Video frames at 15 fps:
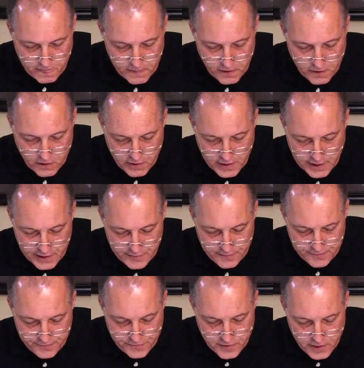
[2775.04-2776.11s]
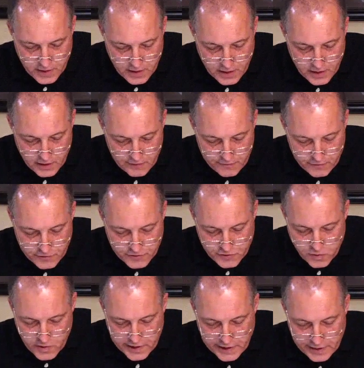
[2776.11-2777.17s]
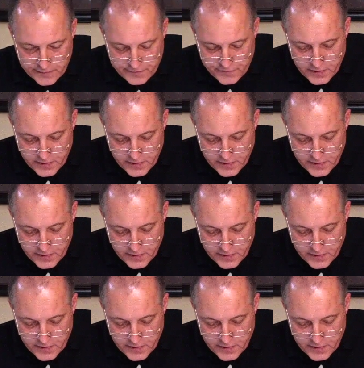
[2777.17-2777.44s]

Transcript: All right. Verse 20.